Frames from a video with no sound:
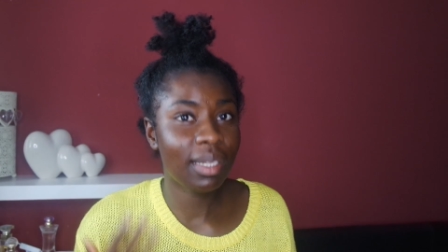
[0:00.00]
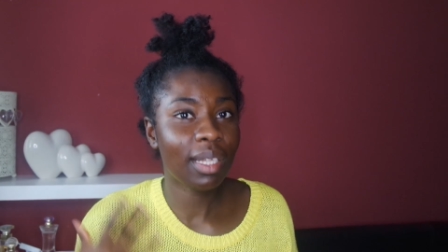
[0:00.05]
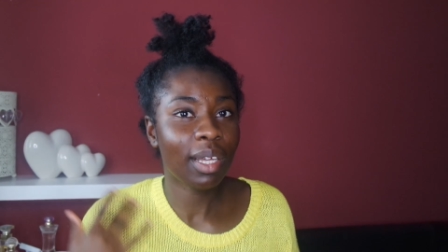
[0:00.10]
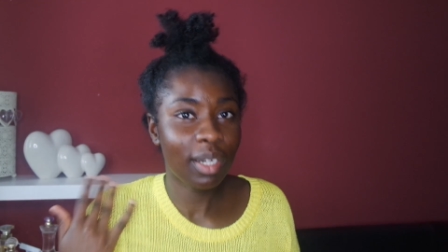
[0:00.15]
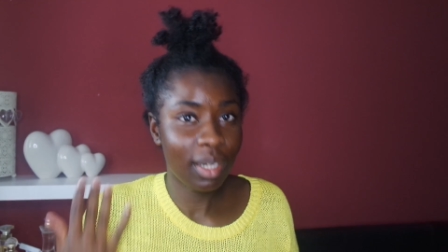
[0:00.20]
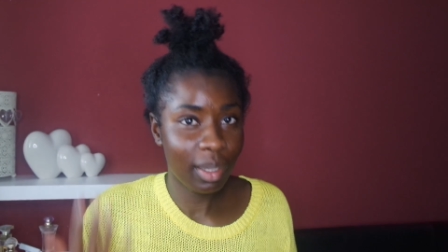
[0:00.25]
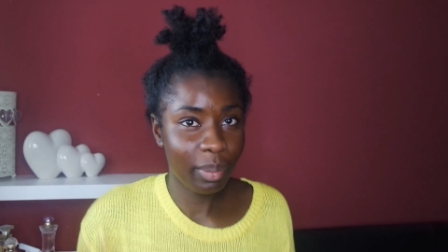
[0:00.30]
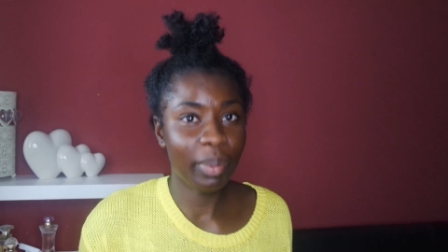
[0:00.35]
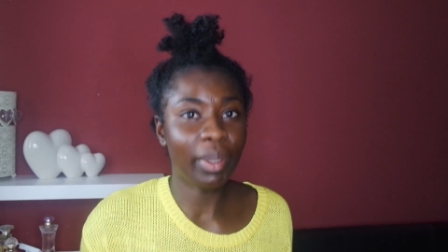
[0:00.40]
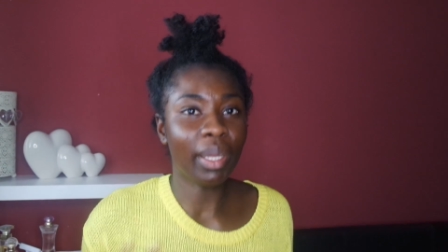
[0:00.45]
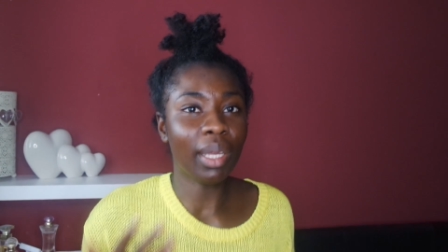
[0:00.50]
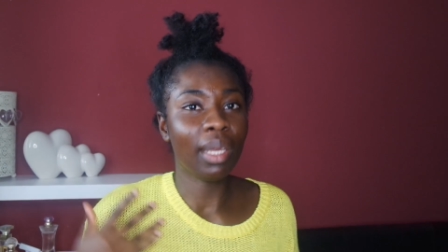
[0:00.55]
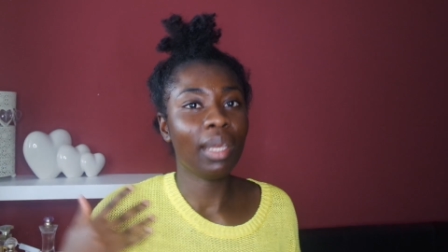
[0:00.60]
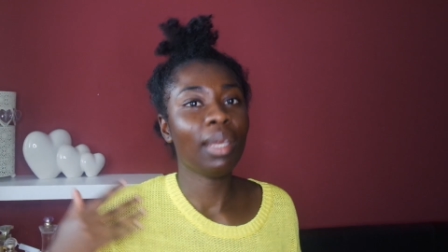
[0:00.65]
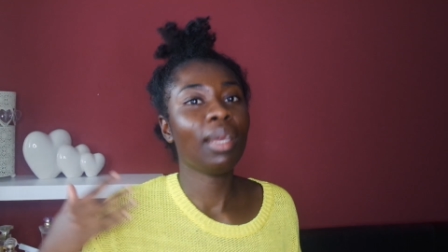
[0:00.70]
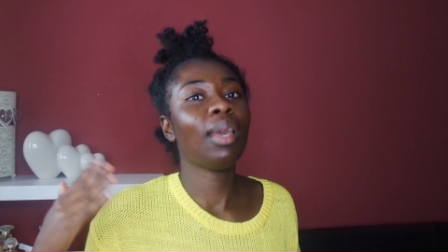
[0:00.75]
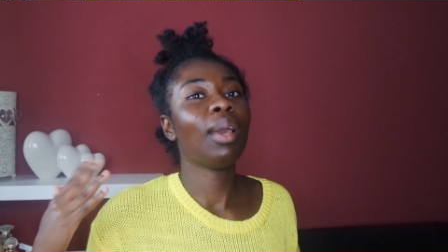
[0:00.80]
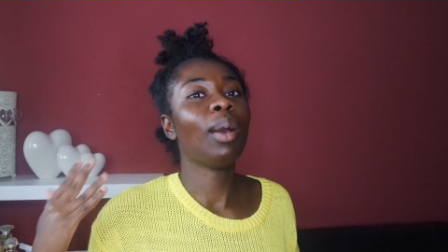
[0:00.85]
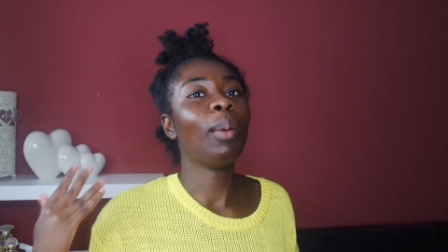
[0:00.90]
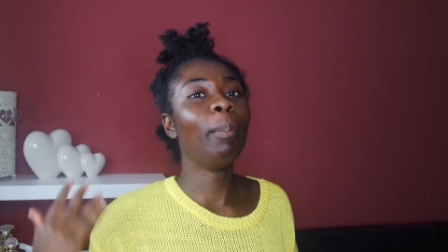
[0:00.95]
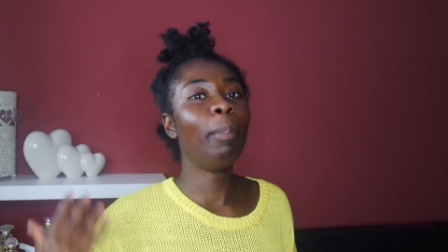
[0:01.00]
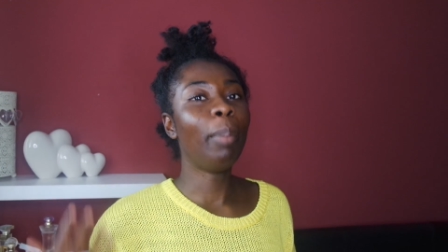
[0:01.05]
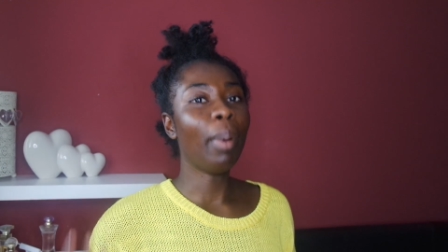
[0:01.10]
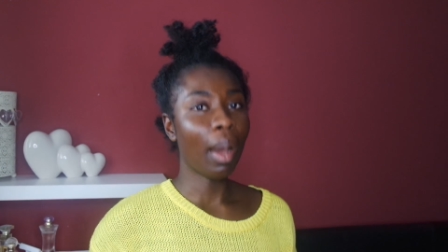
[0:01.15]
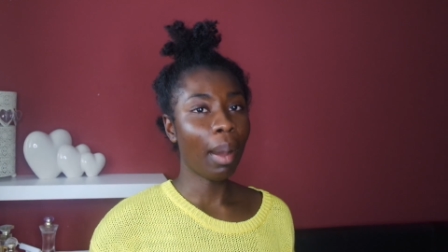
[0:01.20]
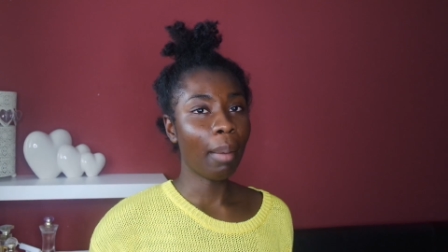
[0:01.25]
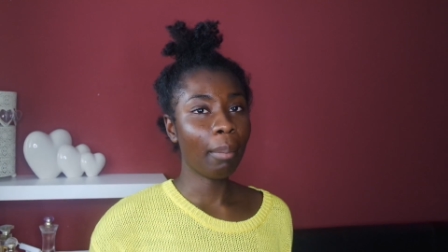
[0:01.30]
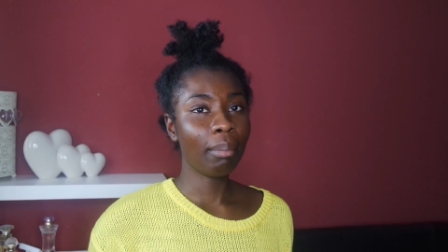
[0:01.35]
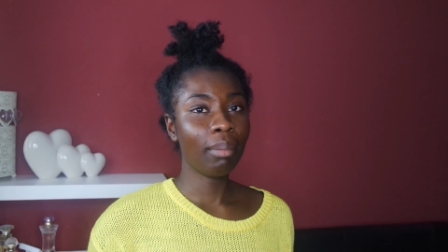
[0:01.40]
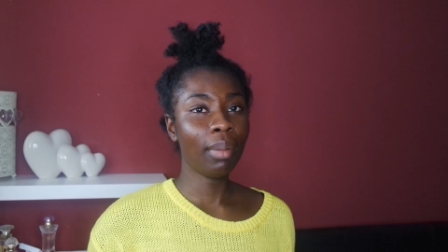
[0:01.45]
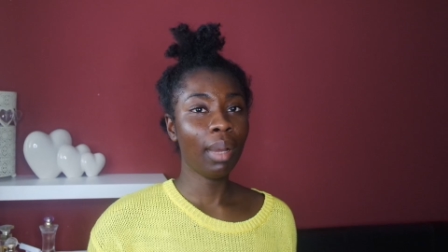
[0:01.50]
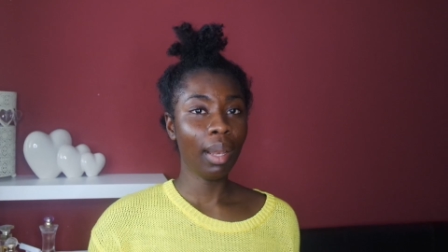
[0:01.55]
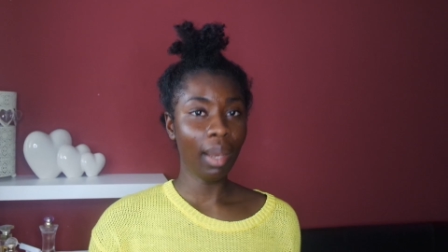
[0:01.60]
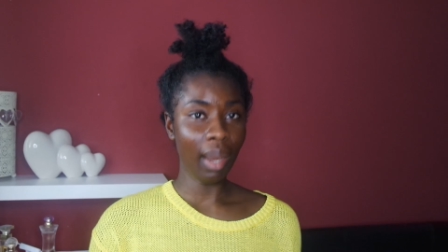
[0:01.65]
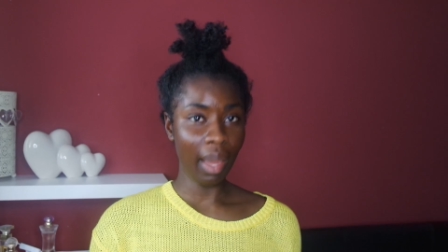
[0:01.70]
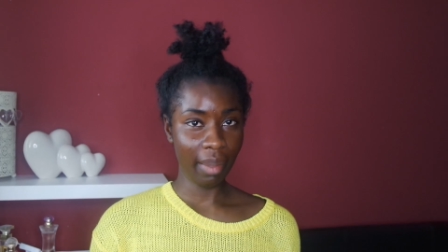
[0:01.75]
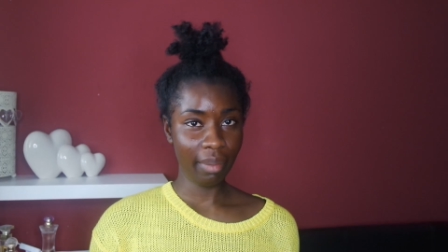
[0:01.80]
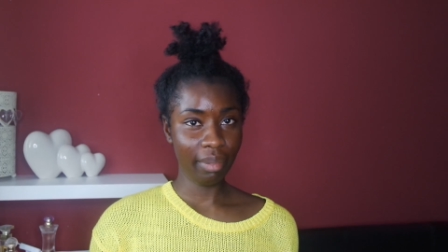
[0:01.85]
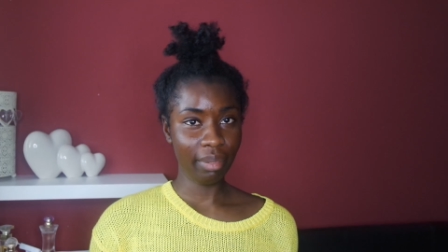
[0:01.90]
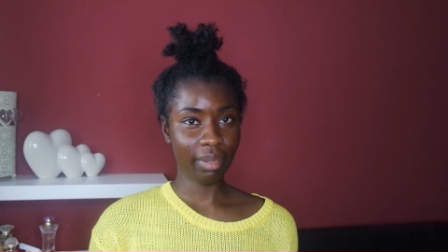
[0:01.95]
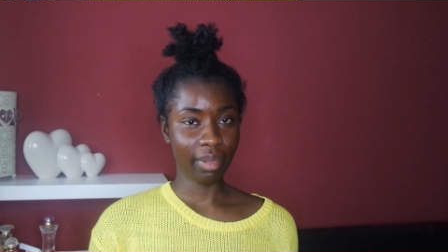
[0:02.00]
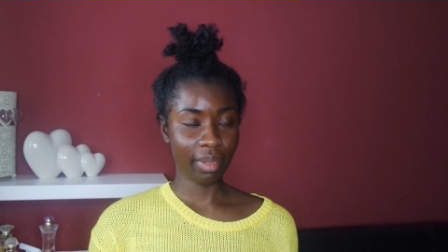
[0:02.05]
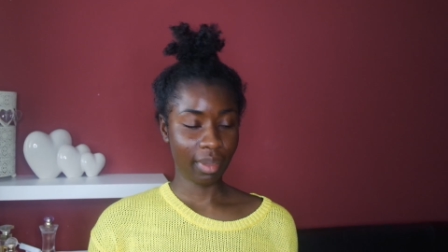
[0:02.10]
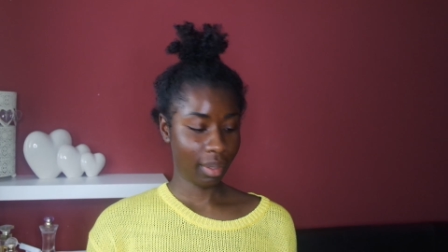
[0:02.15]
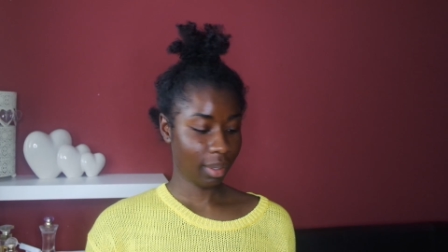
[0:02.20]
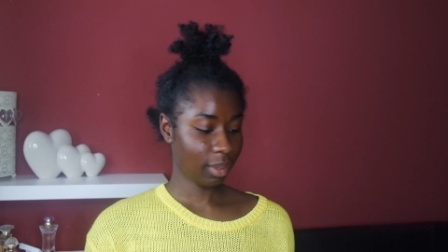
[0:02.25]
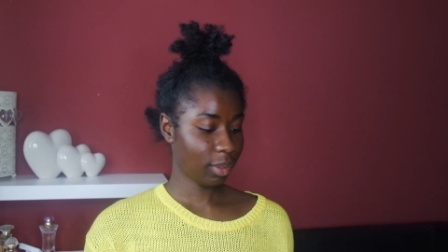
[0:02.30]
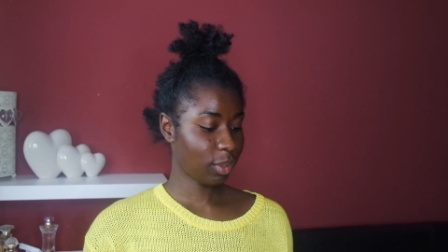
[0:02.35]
they're gonna be bum length.